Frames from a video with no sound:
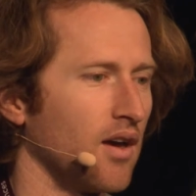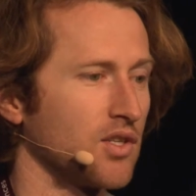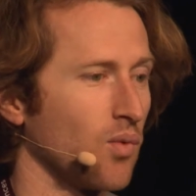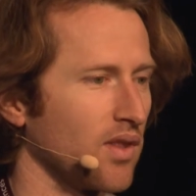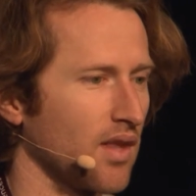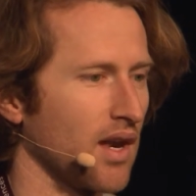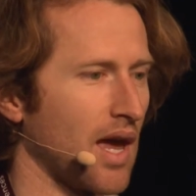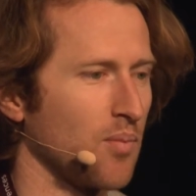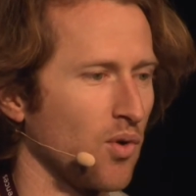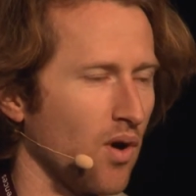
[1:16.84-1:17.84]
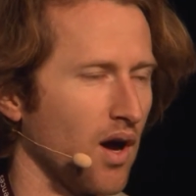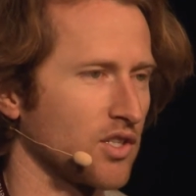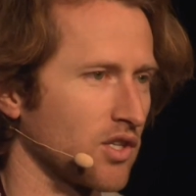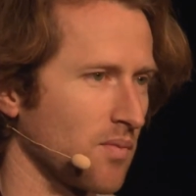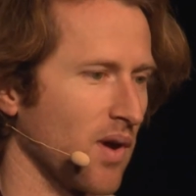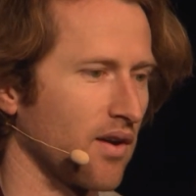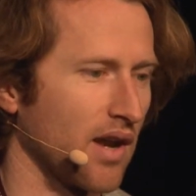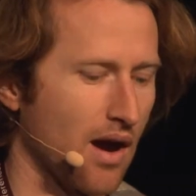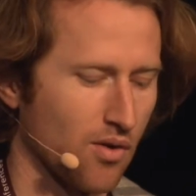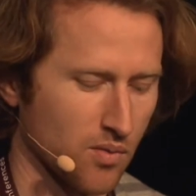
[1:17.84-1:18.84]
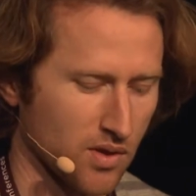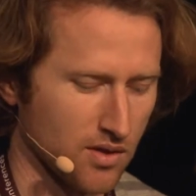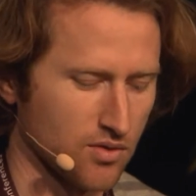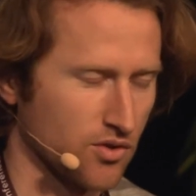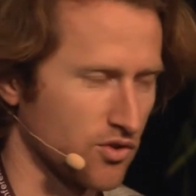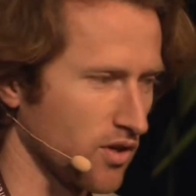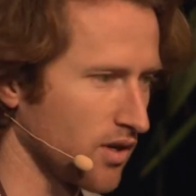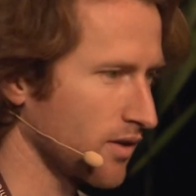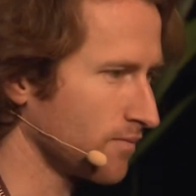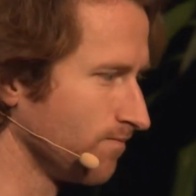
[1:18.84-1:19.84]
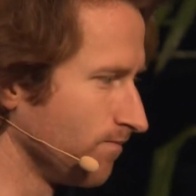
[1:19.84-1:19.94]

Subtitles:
to win that Apple Watch in about an hour when they do the drawing?